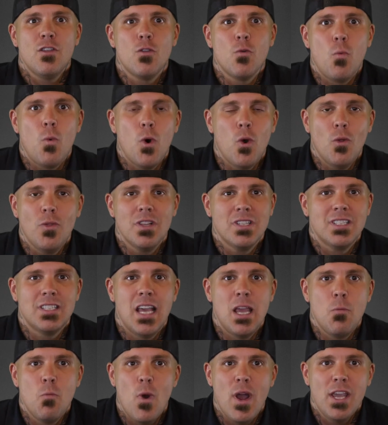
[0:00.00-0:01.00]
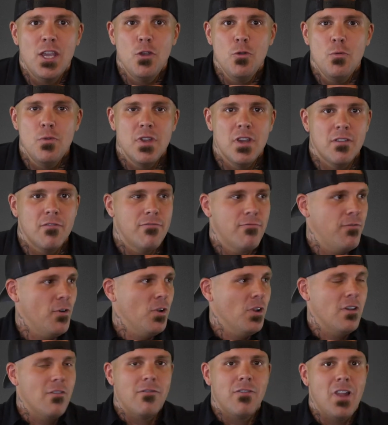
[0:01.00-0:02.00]
the world the same way you did,
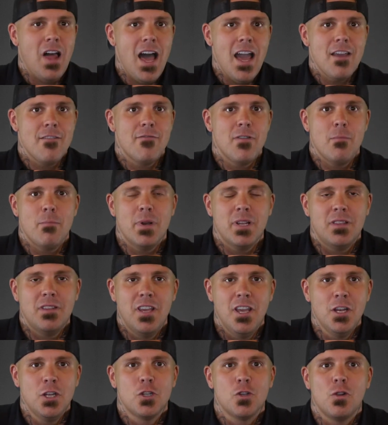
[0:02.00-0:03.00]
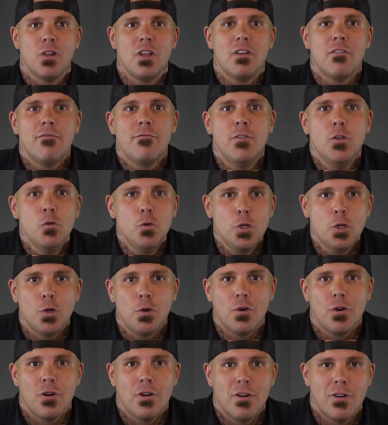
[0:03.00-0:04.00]
full of life and potential and a future.
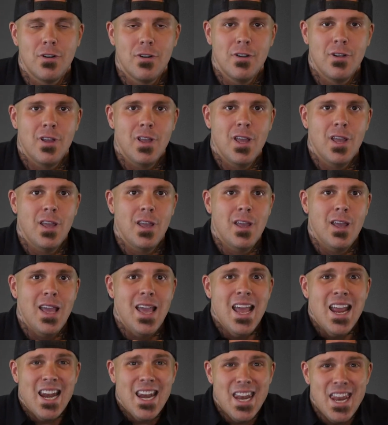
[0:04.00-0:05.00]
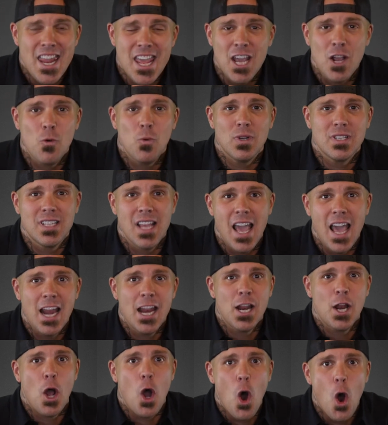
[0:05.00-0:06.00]
Nick was
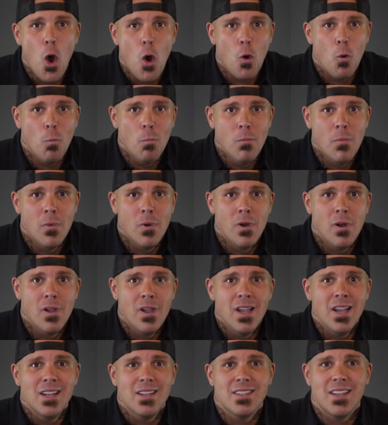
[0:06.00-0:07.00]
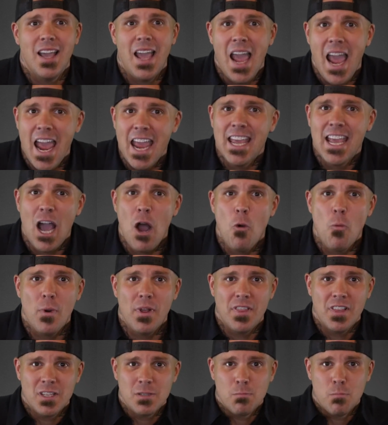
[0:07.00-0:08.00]
headed home to hang out
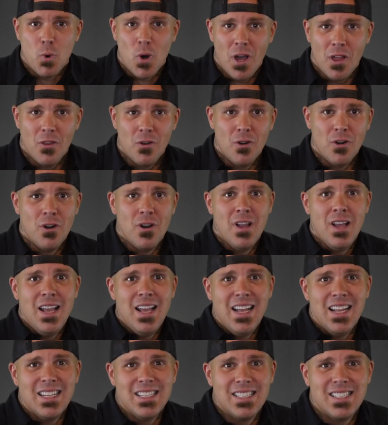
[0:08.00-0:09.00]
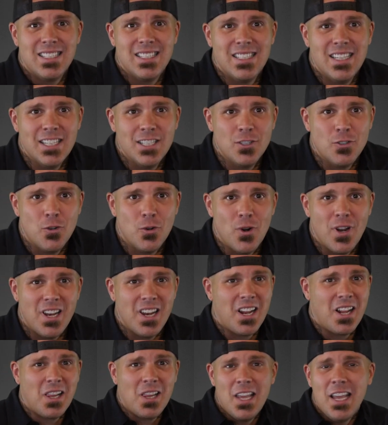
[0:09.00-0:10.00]
with his brother and sister and
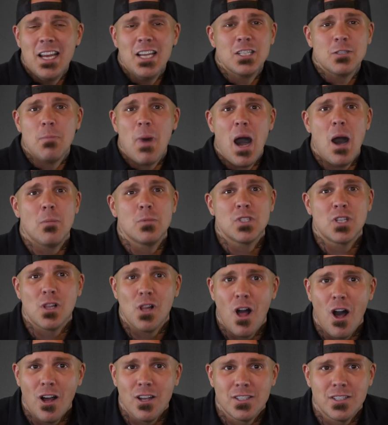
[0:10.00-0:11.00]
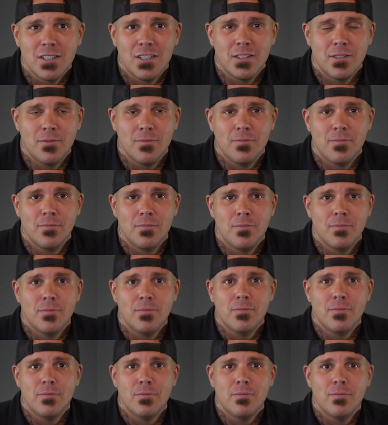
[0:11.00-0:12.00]
to clean his mom's closet,
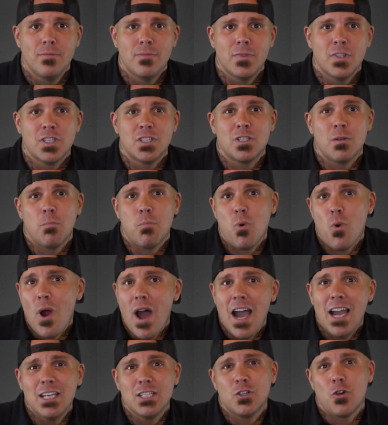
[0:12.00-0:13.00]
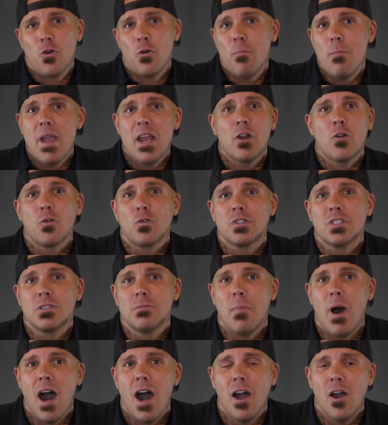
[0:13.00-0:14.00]
to surprise her and make her
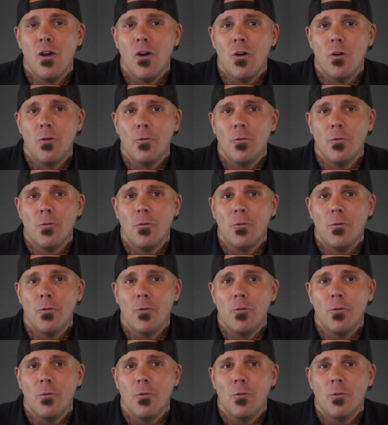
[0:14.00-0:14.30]
smile.